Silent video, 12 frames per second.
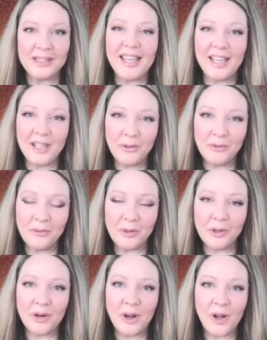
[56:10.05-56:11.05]
Thank you
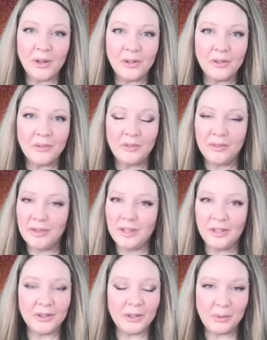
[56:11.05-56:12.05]
for all of
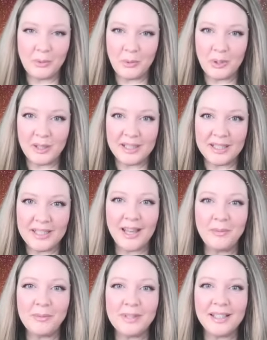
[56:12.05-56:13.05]
your support.
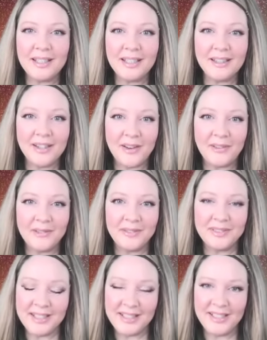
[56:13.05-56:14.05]
I'm sending love to